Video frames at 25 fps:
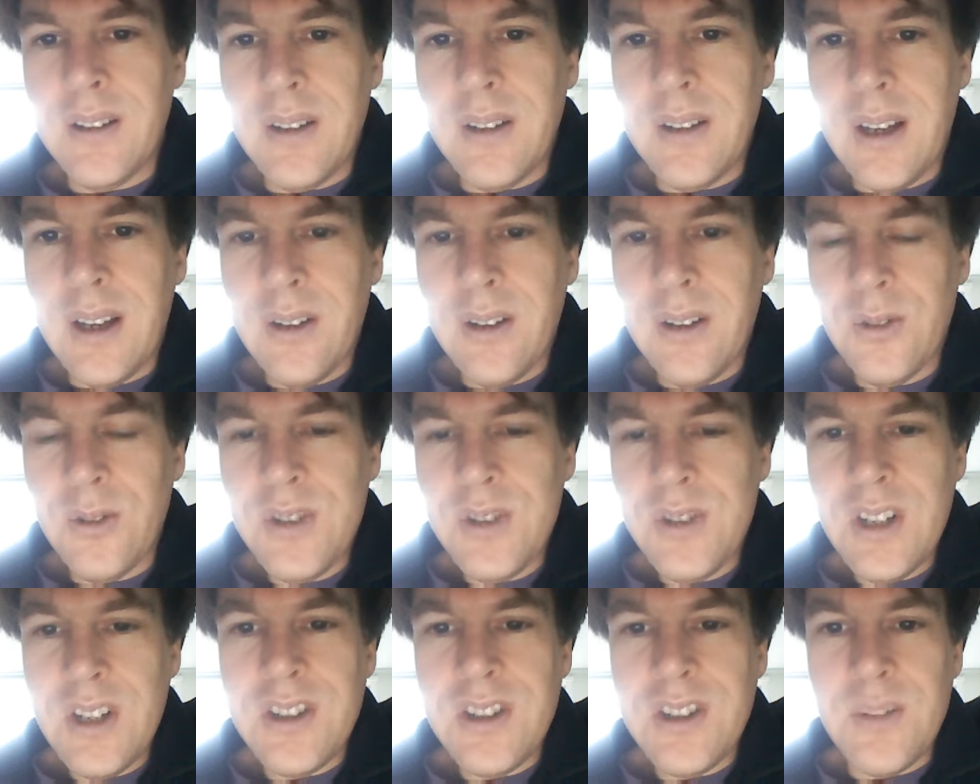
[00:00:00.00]

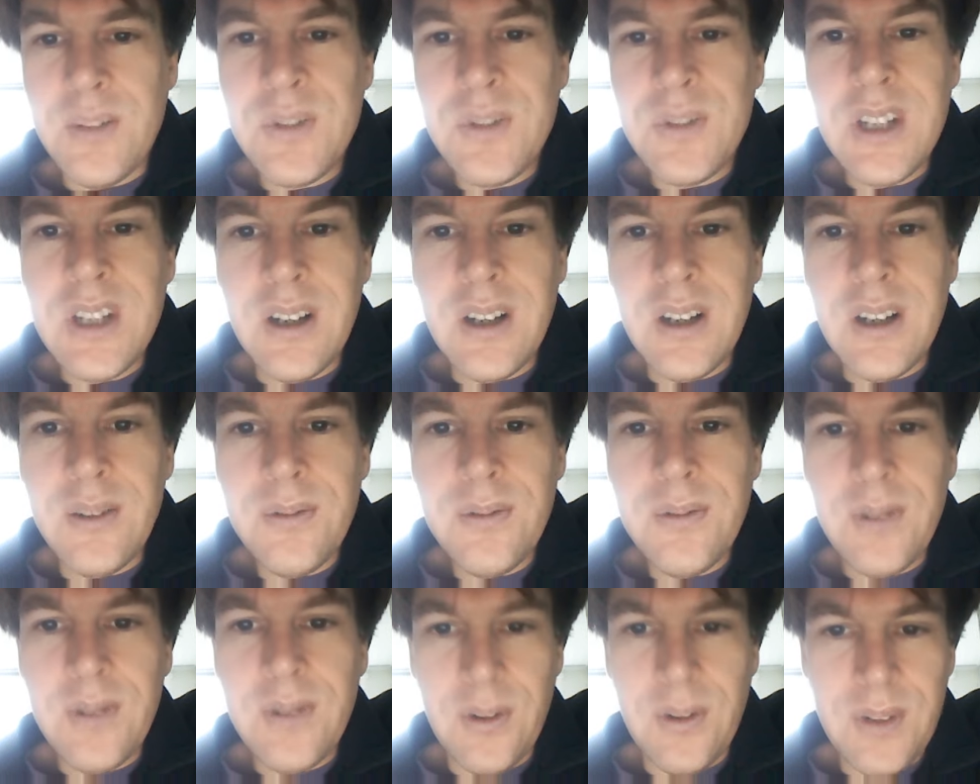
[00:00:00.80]
considers
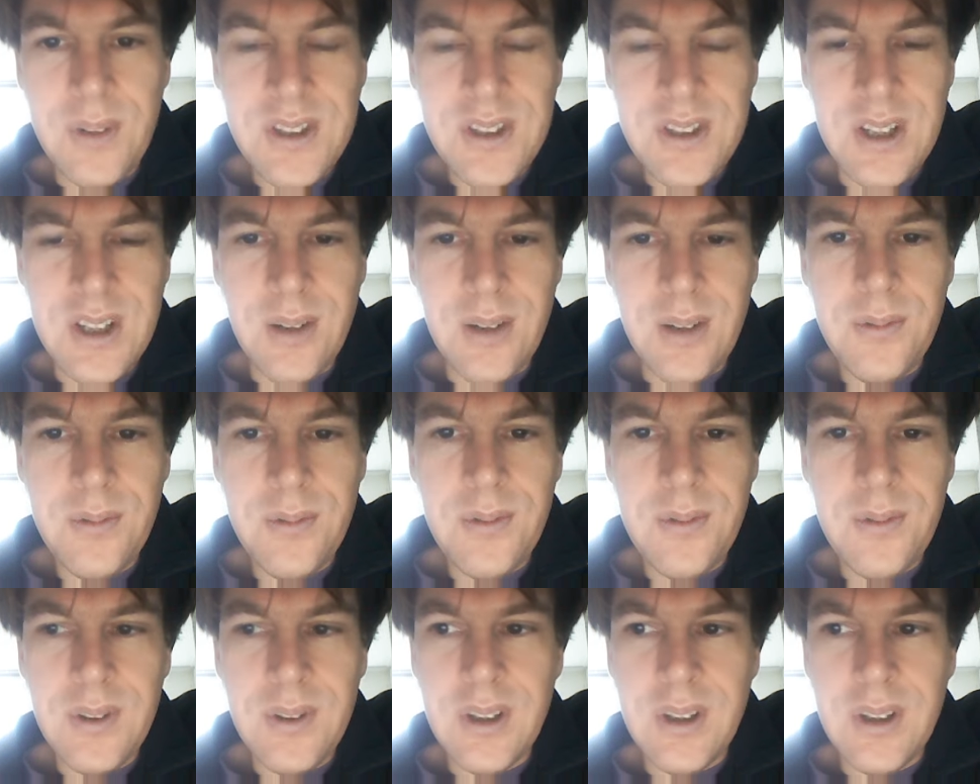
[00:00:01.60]
himself of
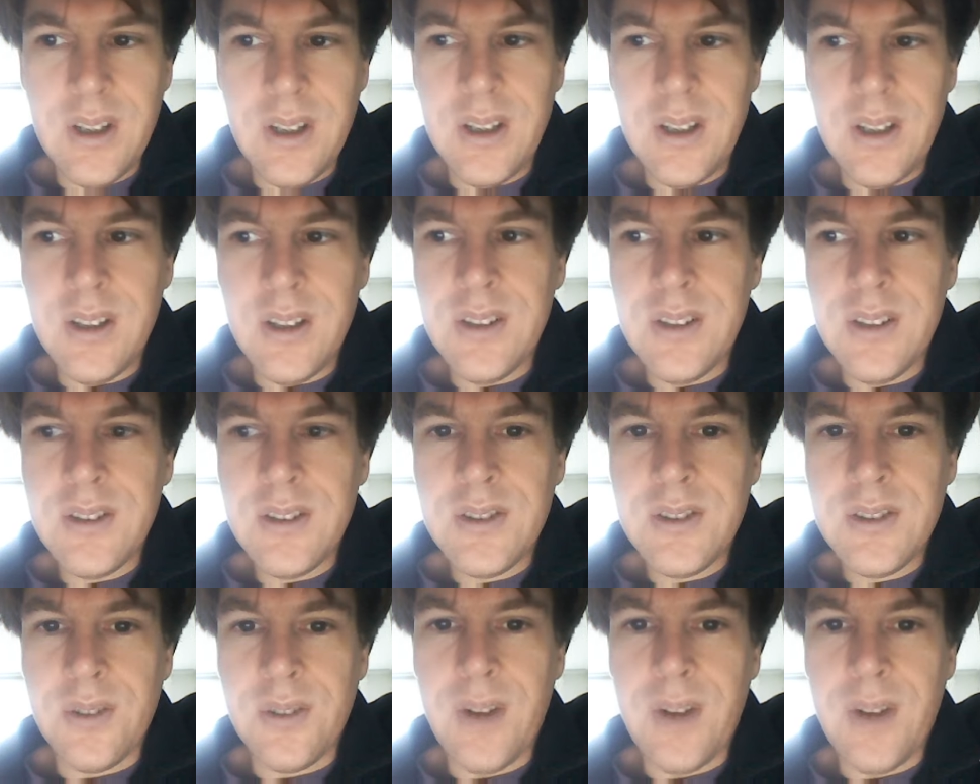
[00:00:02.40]
itself
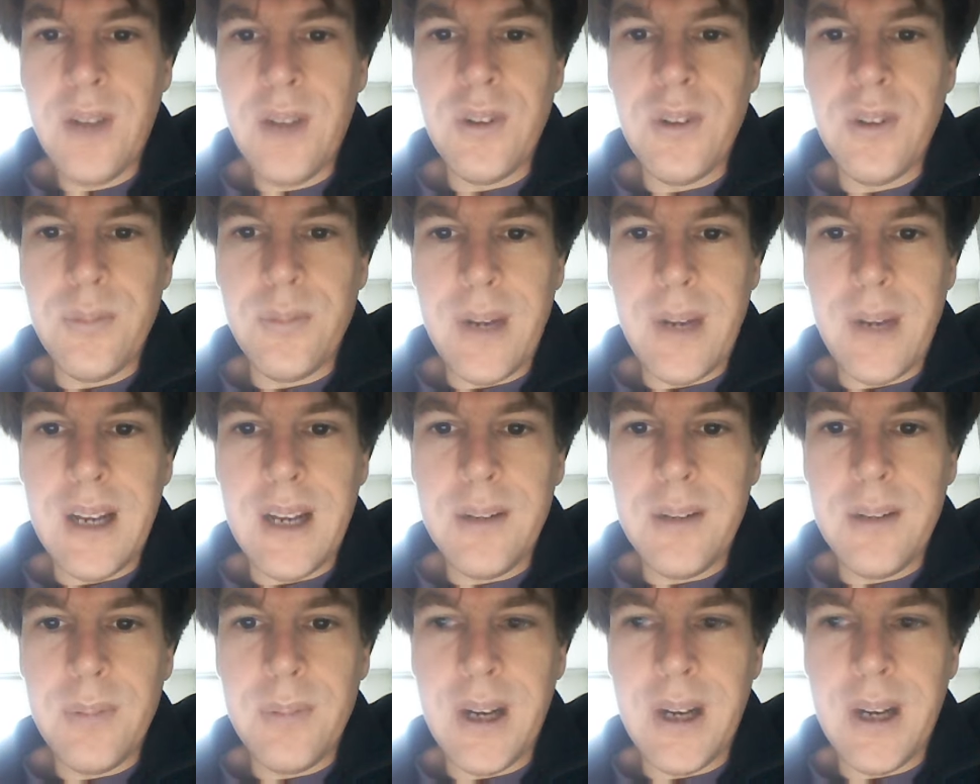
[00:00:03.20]
surrounded
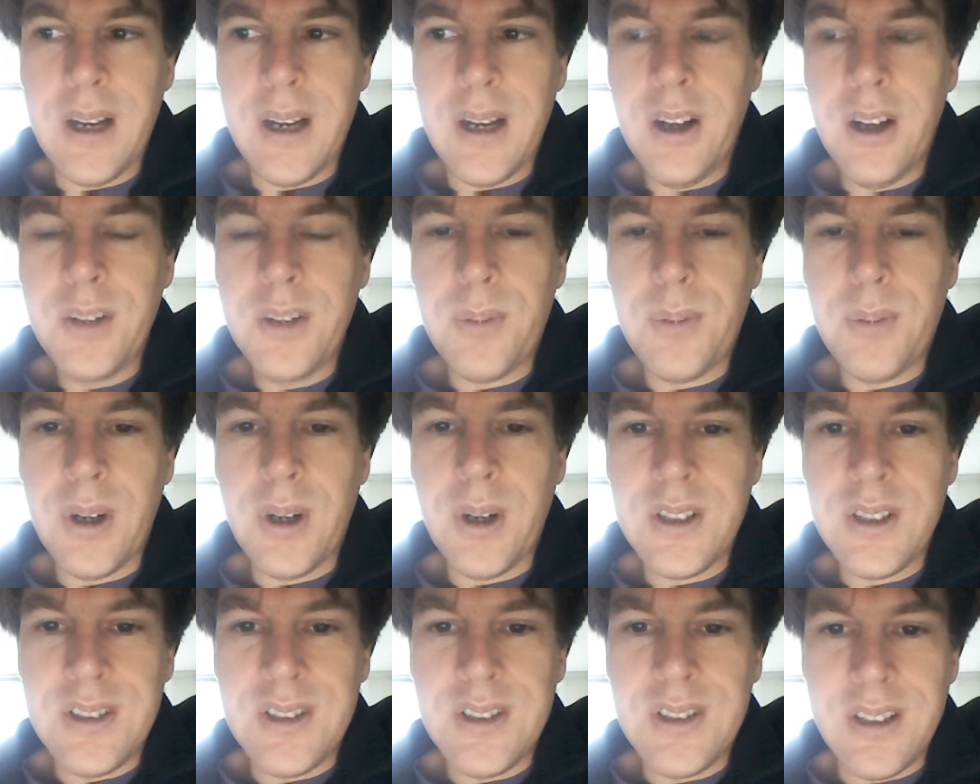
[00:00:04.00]
by other
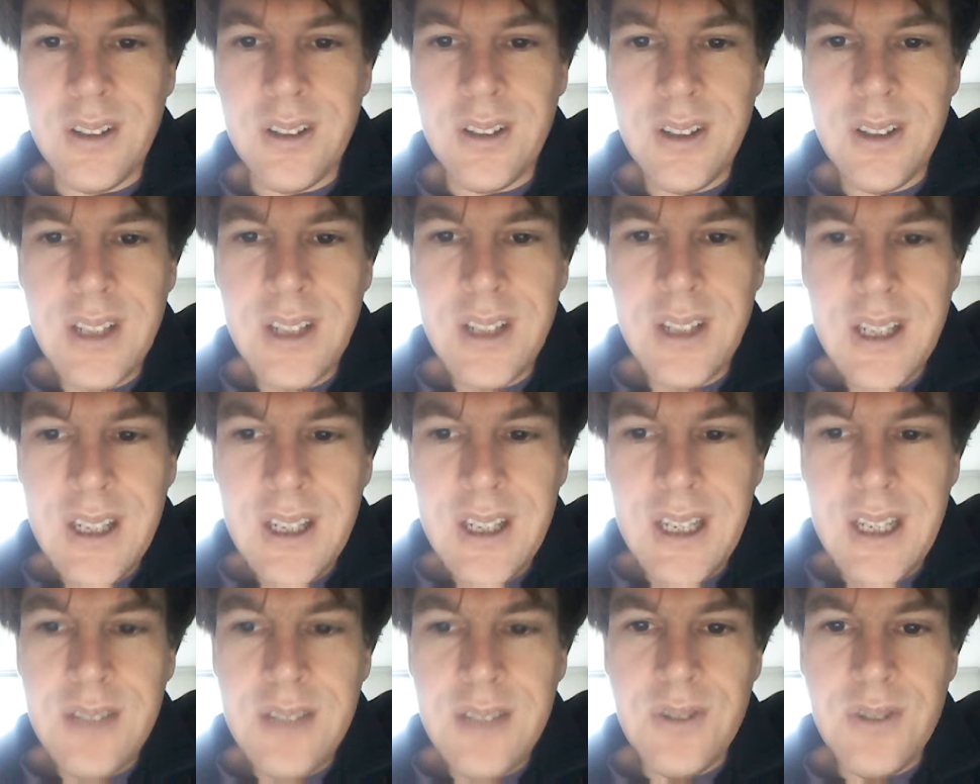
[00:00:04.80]
parties that are
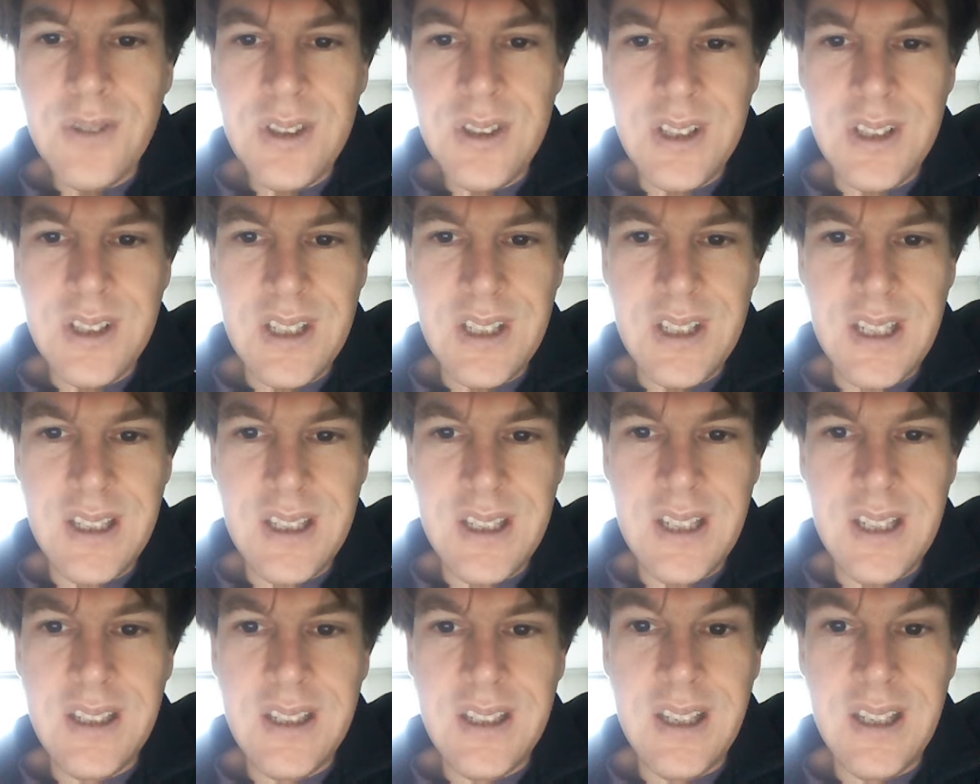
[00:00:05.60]
interested
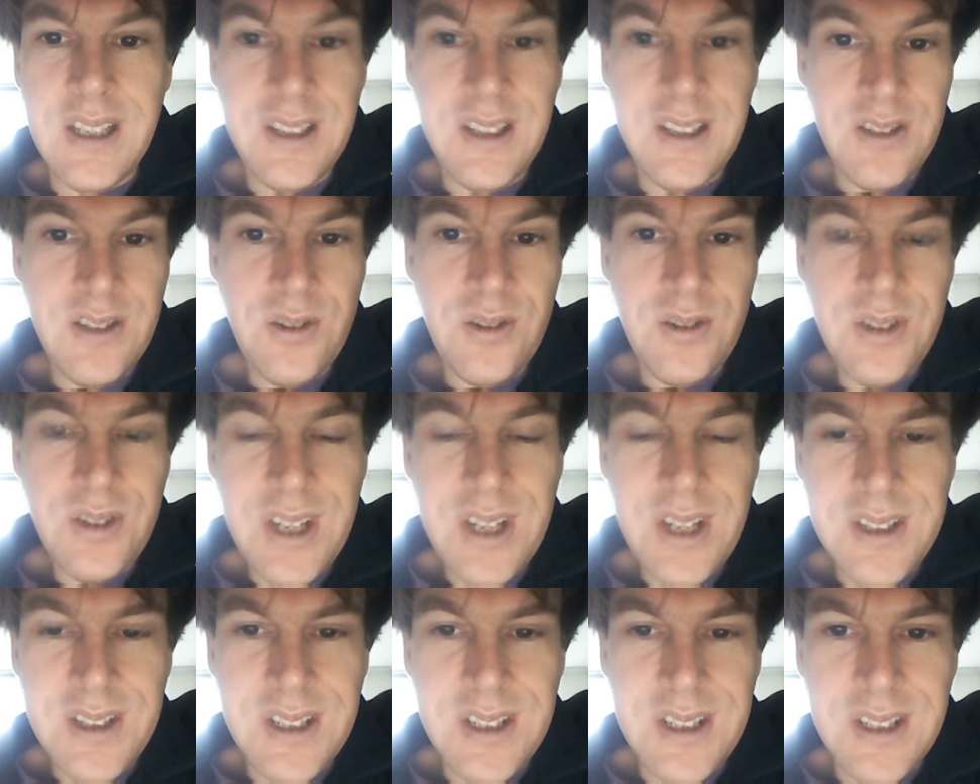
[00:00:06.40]
in its
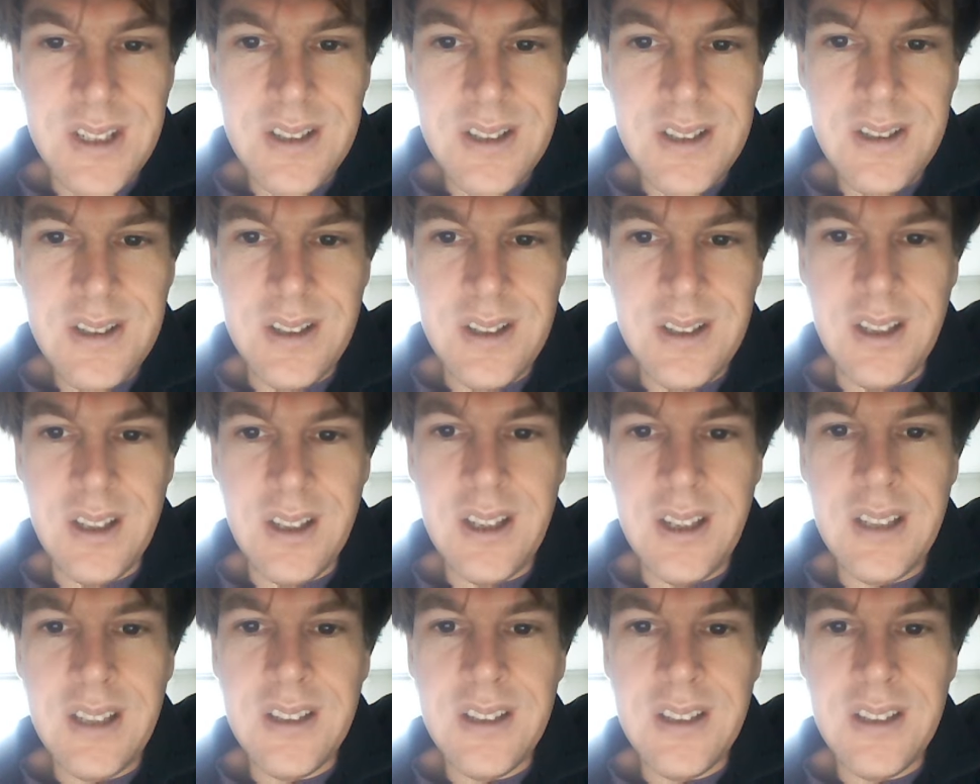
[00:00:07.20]
success in this
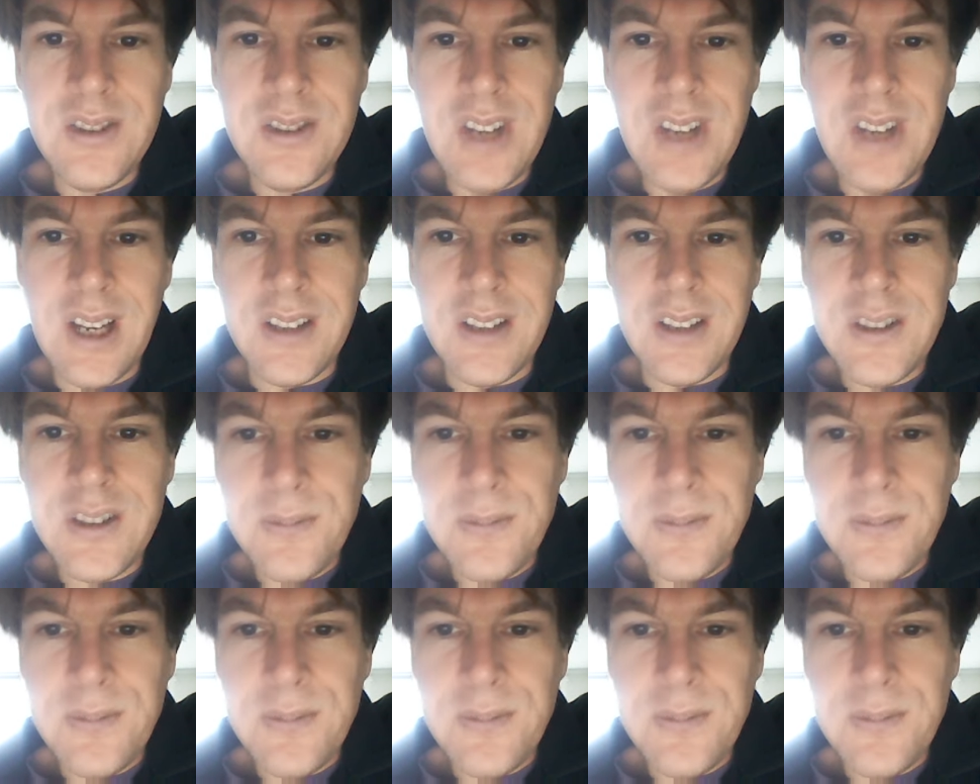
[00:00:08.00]
challenge.